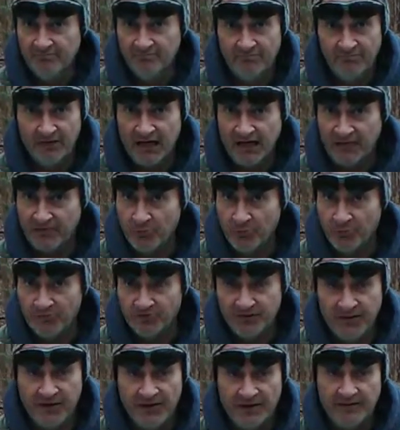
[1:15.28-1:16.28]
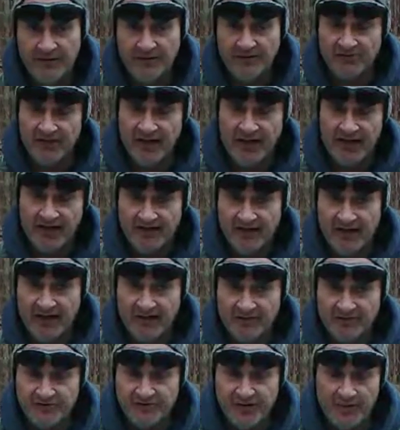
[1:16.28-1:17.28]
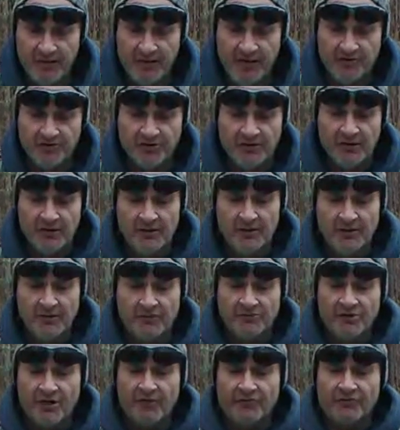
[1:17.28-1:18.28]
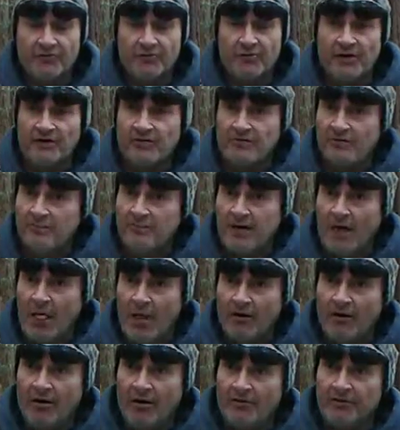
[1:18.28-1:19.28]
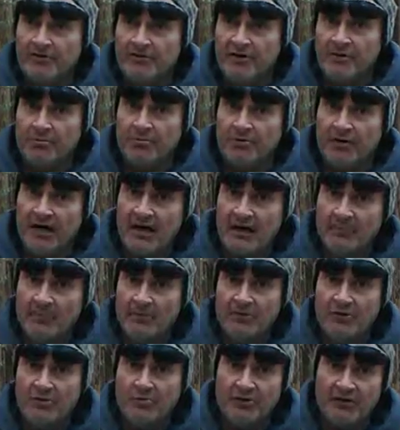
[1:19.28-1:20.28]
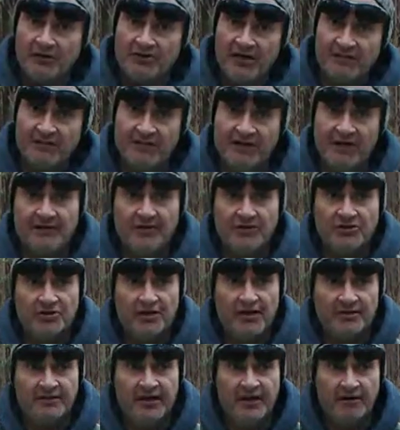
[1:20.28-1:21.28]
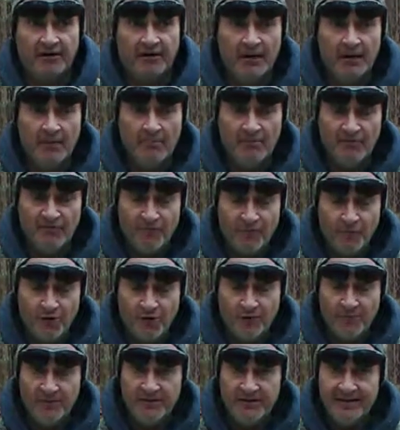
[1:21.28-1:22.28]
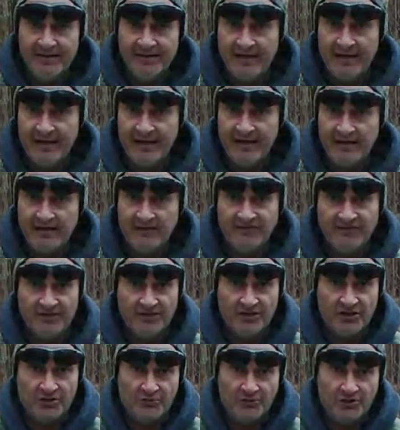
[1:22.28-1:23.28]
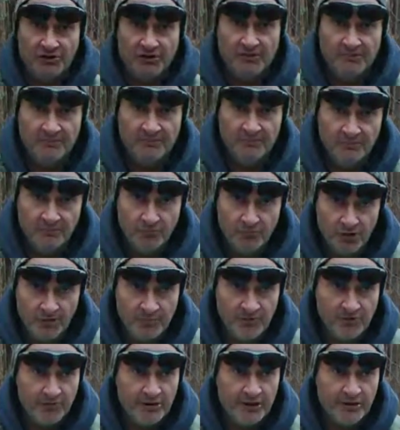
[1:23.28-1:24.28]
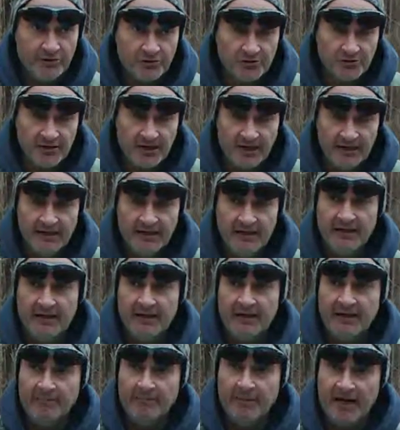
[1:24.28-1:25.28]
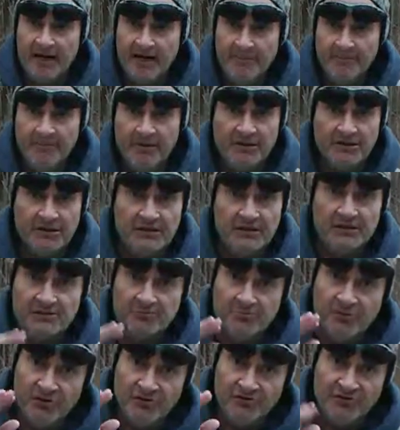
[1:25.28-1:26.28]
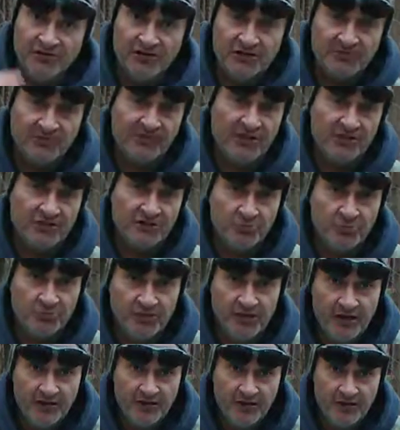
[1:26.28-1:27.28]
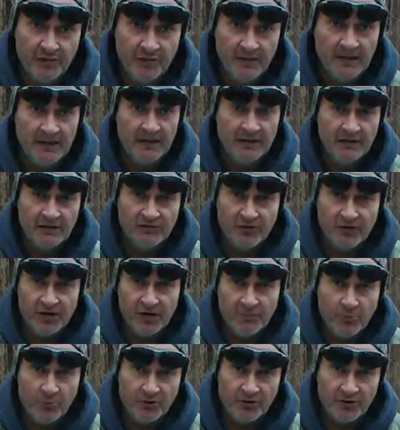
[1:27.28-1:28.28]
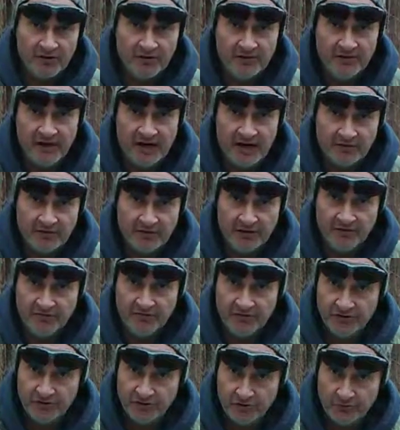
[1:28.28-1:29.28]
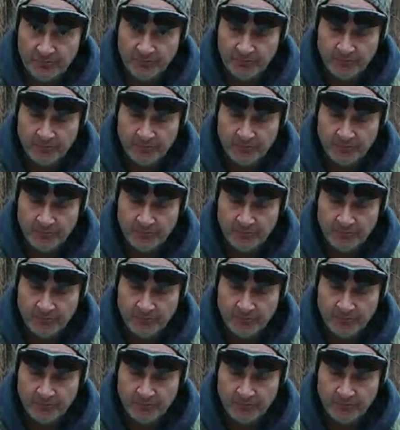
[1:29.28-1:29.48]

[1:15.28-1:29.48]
Not even one sign. His dad had died at the same age. So if it's a hereditary problem, you want to definitely have that checked out before you begin any fitness regime, whether it be rigorous or not. In my opinion, and as most fitness professionals will tell you, it's very important to go to the doctor and get a physical.